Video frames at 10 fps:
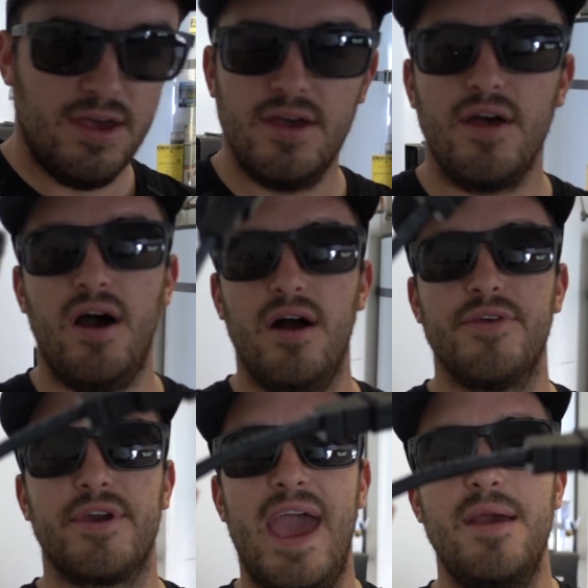The
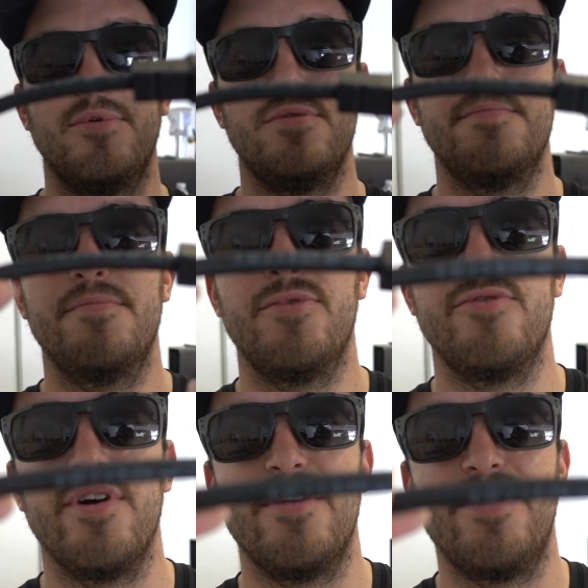cable is
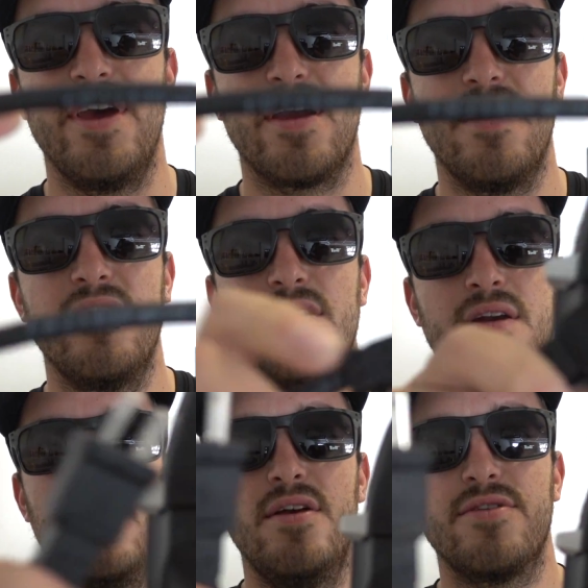very thick.
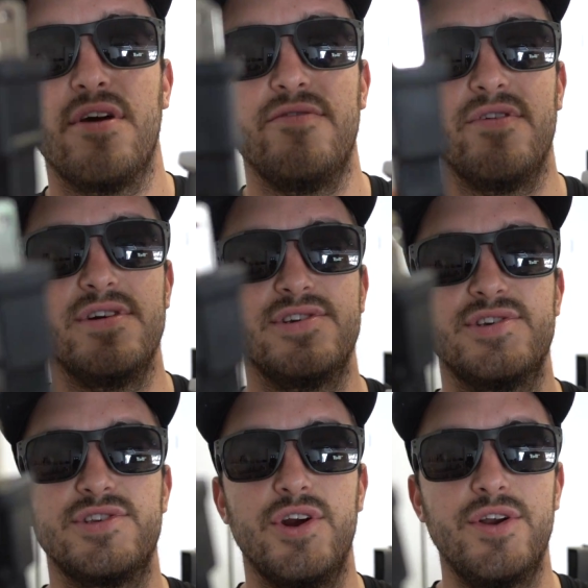It's got a very
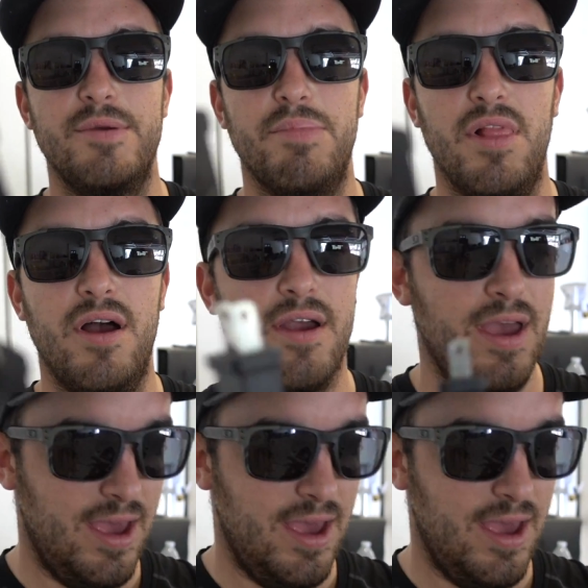sturdy plug.